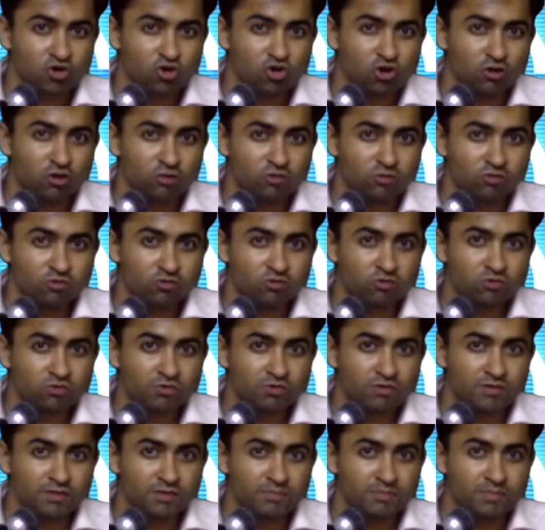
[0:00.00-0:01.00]
Also,
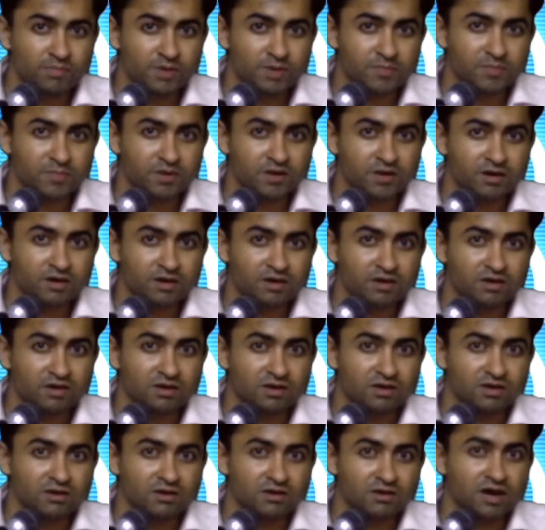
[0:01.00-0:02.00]
some people
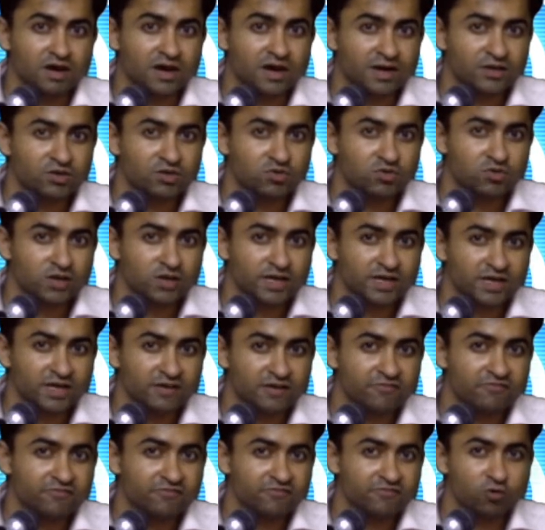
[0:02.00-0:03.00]
argue that
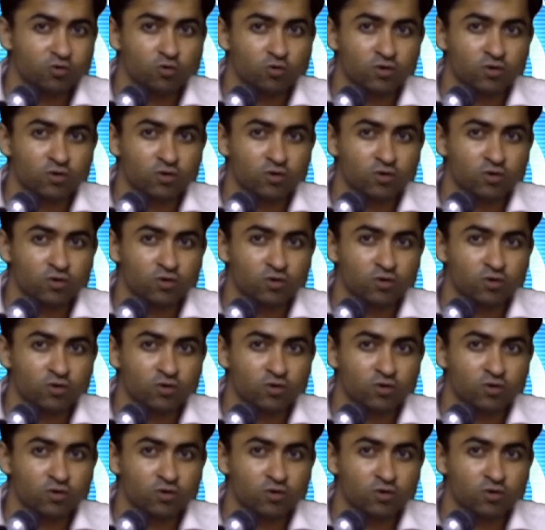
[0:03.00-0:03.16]
if I